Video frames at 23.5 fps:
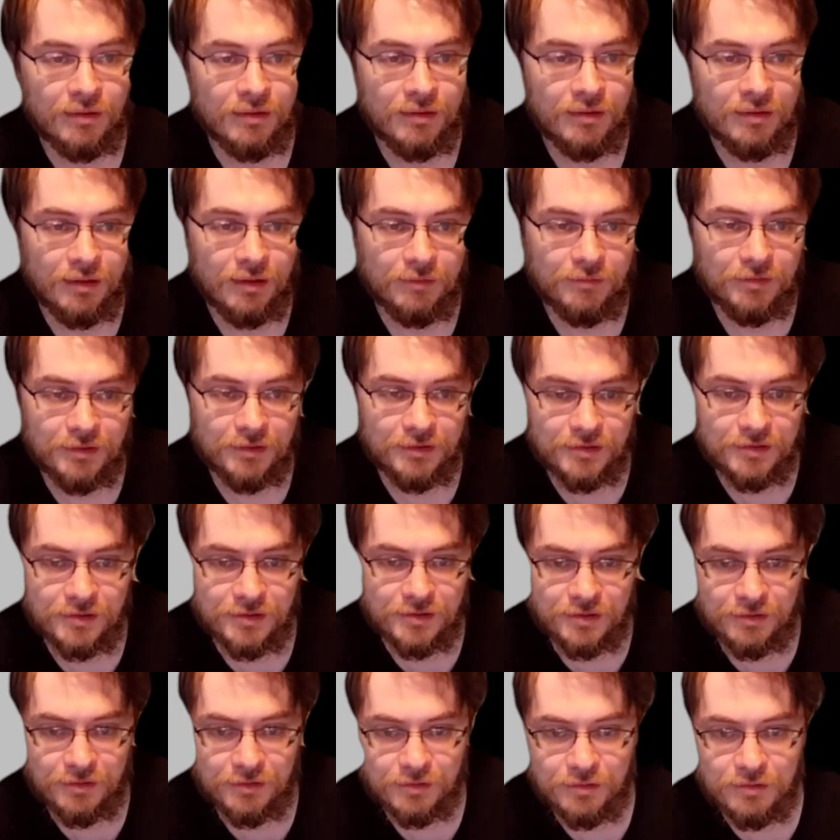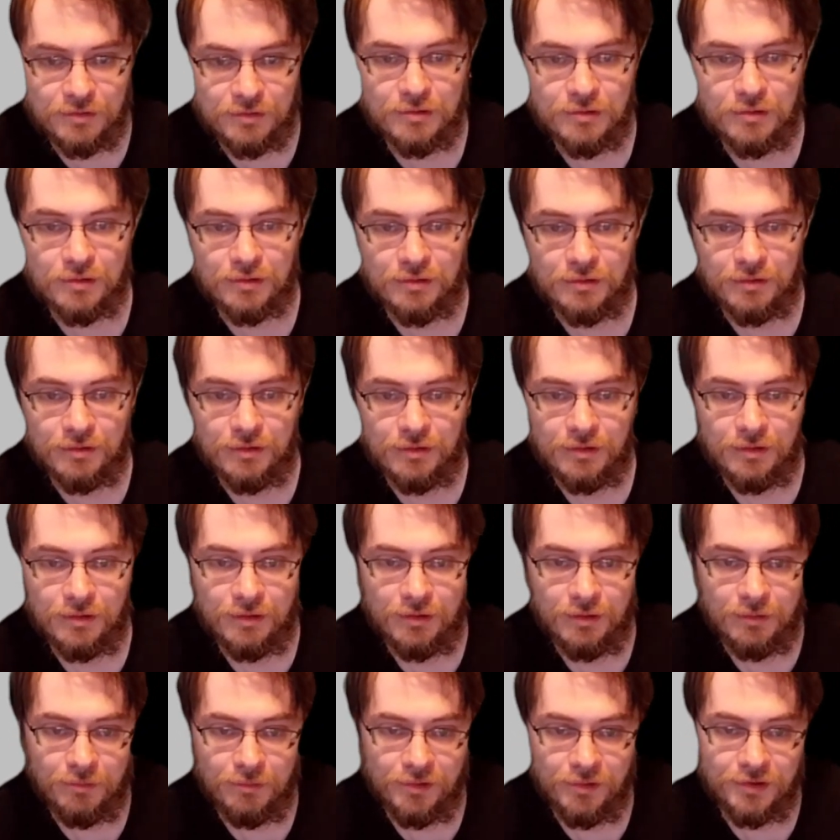If the conditions cool,
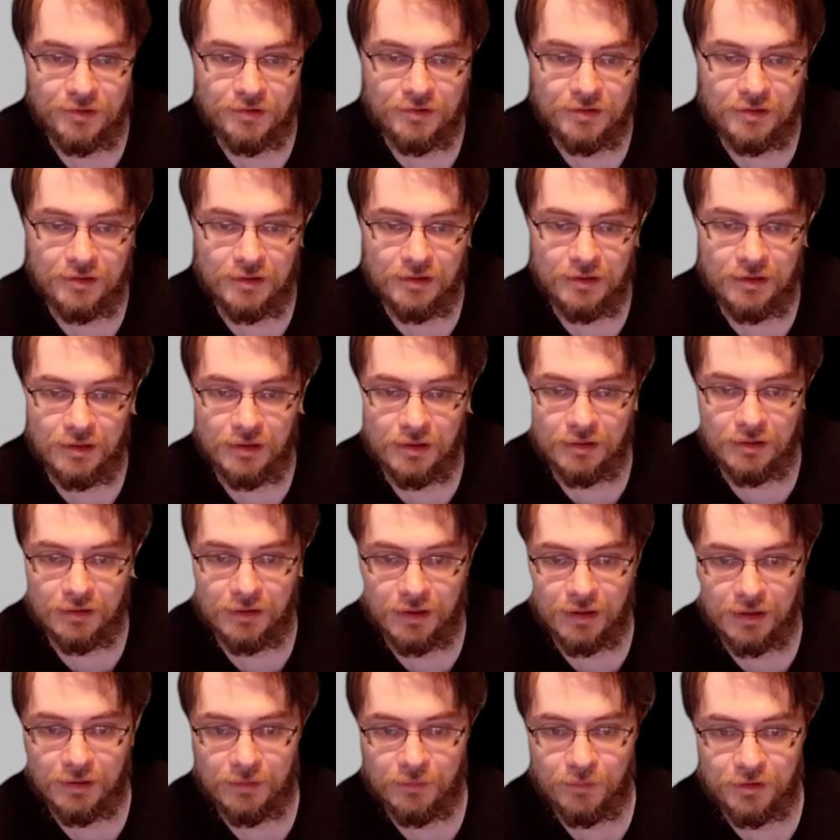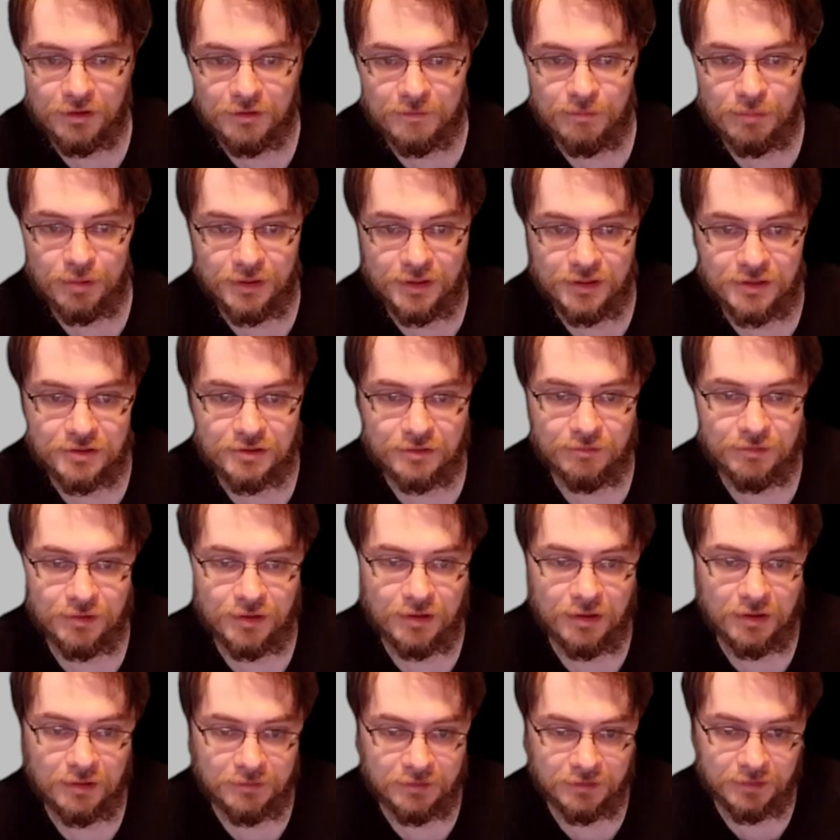we could see a lot what's bleached to
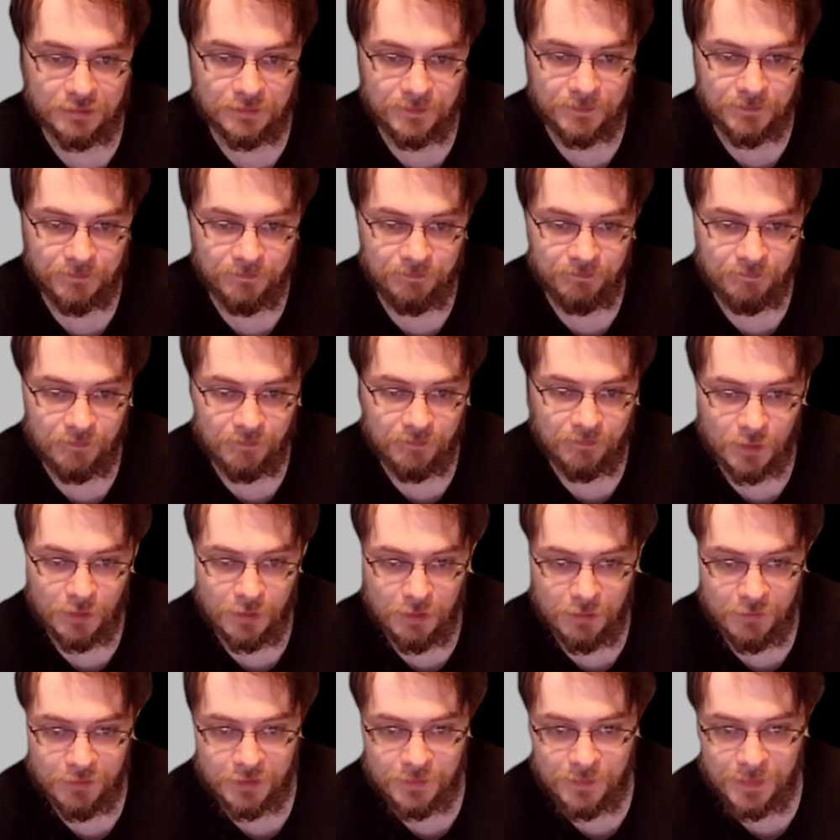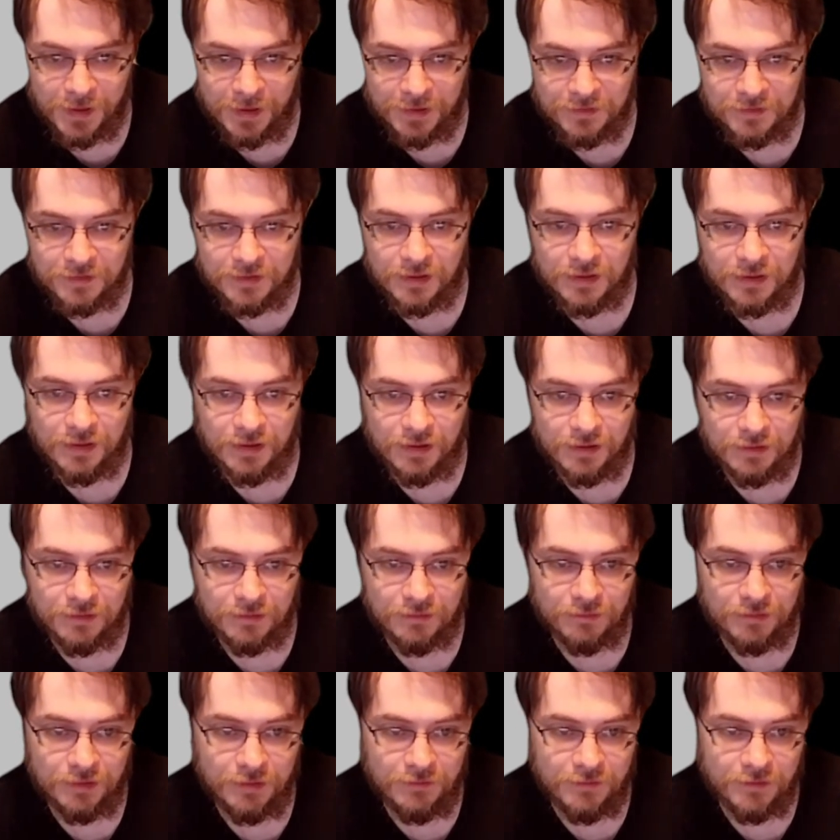recover. Over the past decade, the
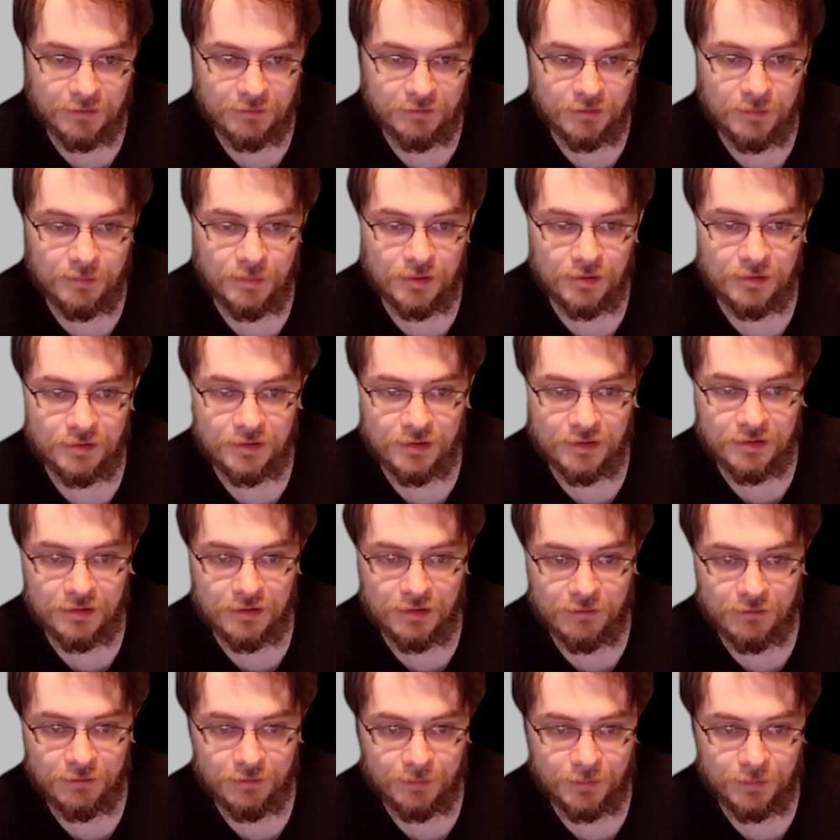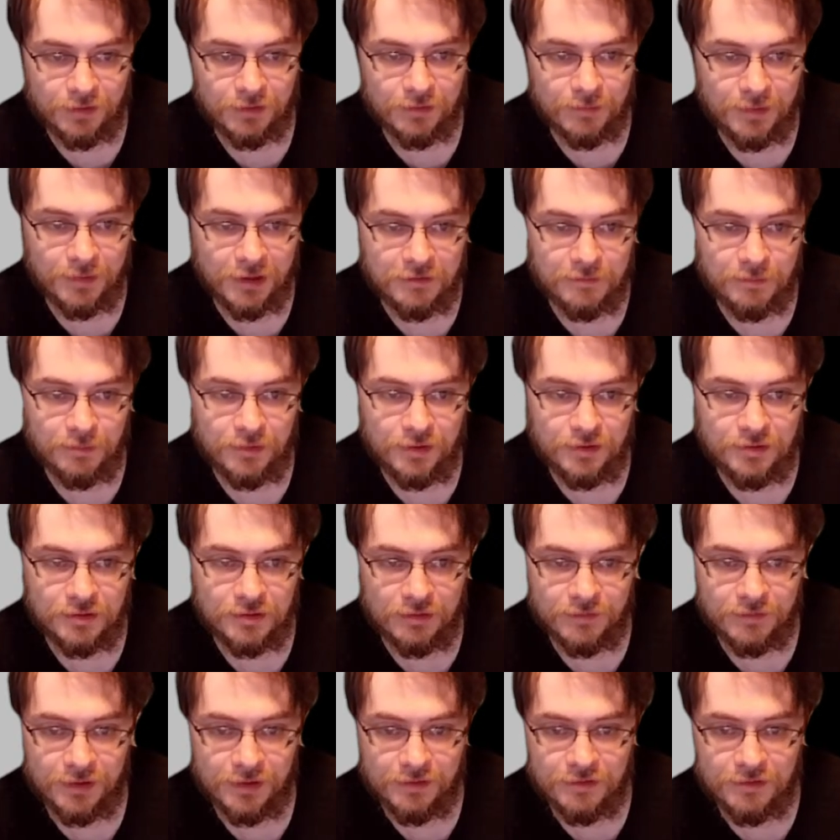reef has rebuilt itself from other mass bleaching
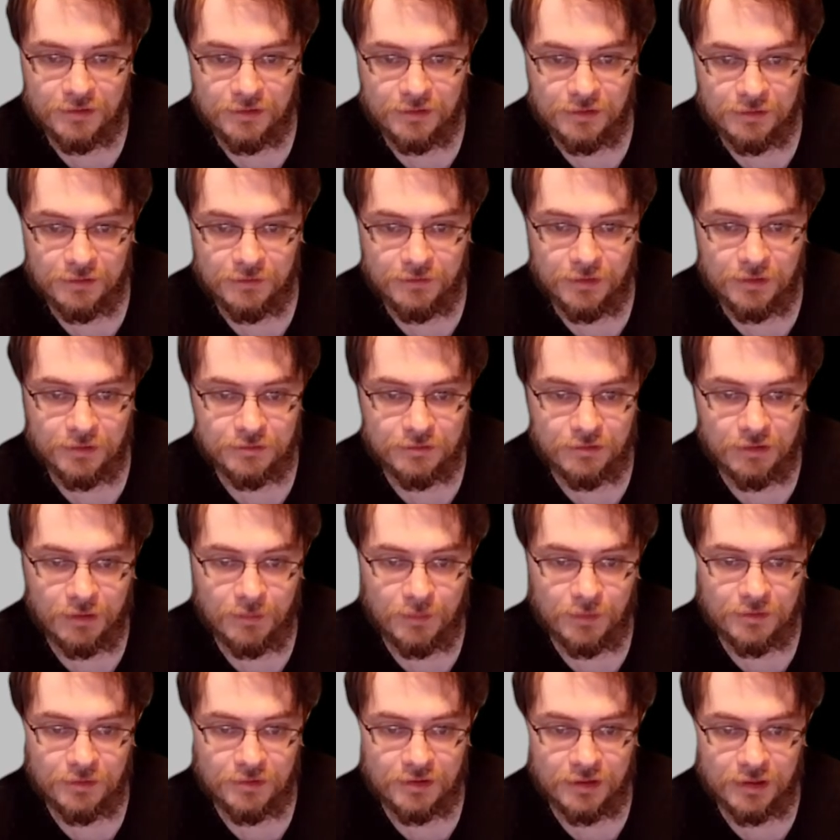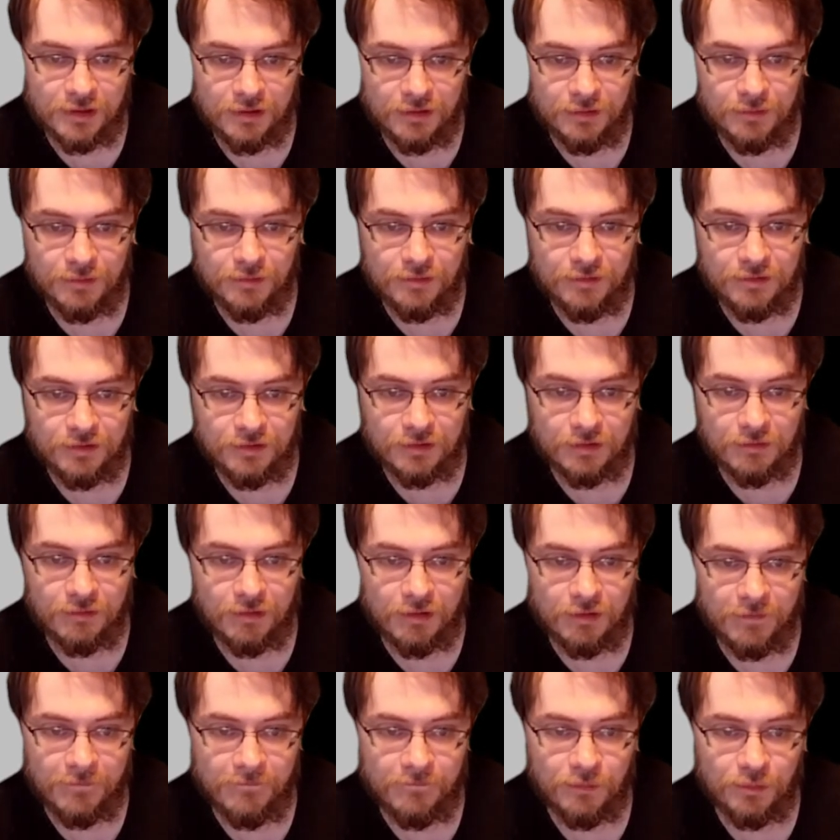events, severe tropical cyclones, and
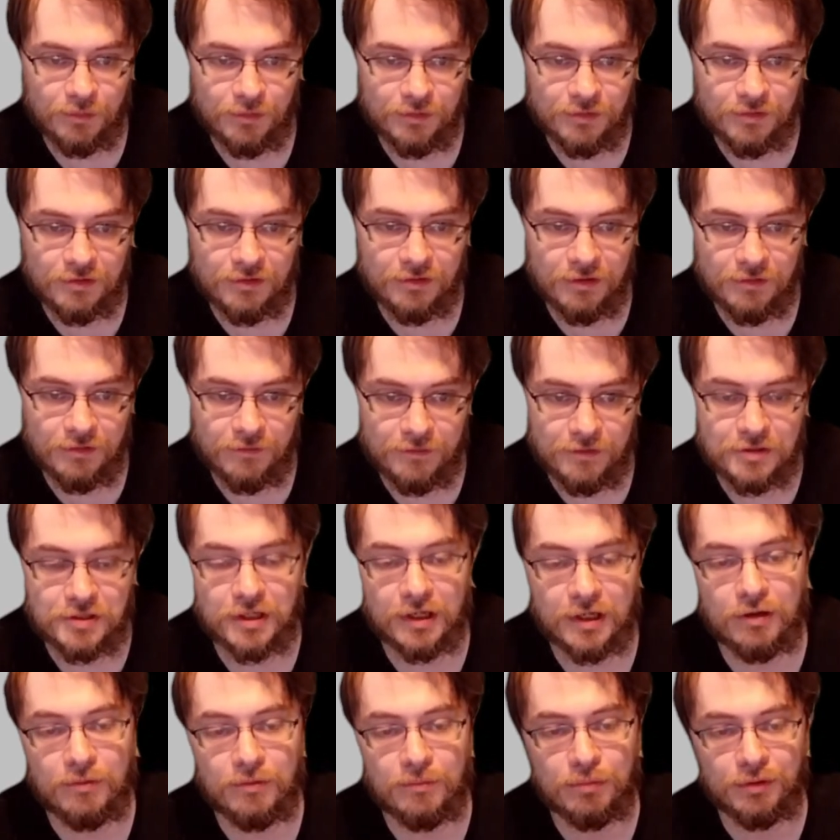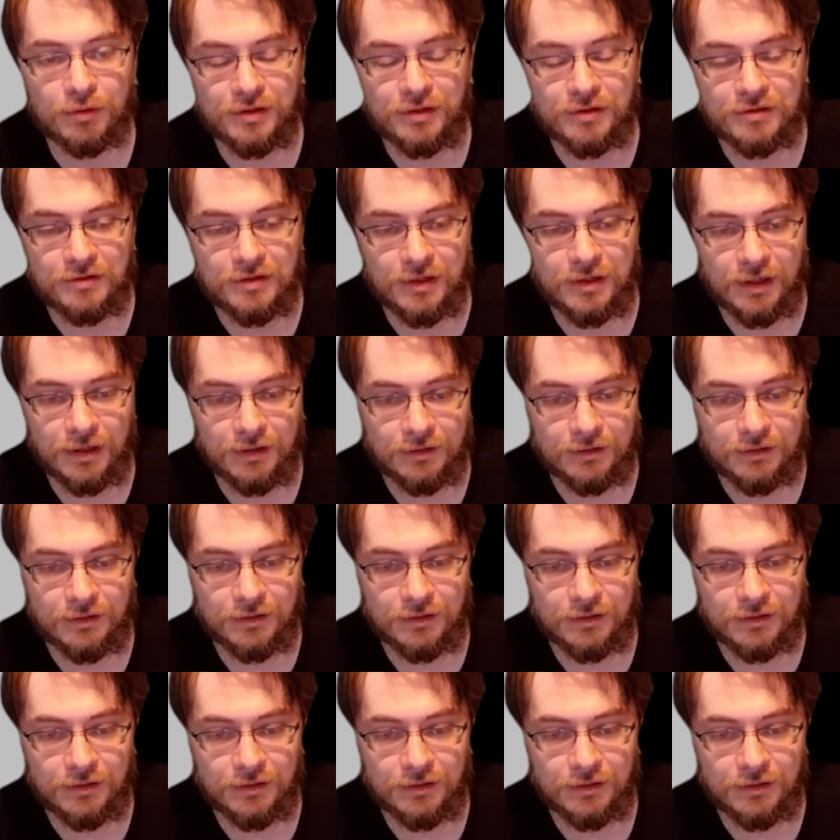chroniform starfish outbreaks, he added.